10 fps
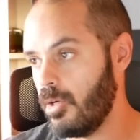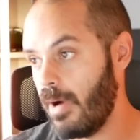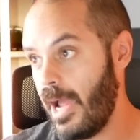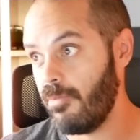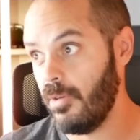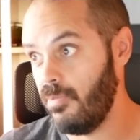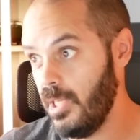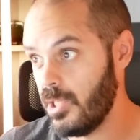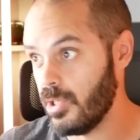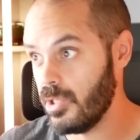graphic
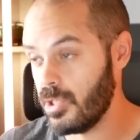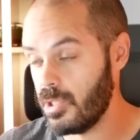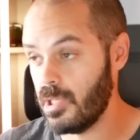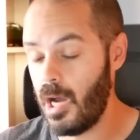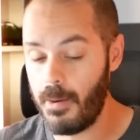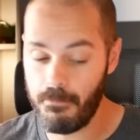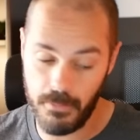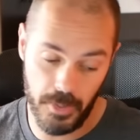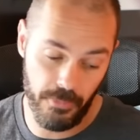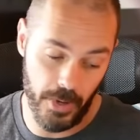features. Some
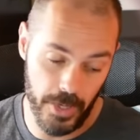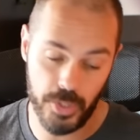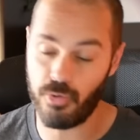very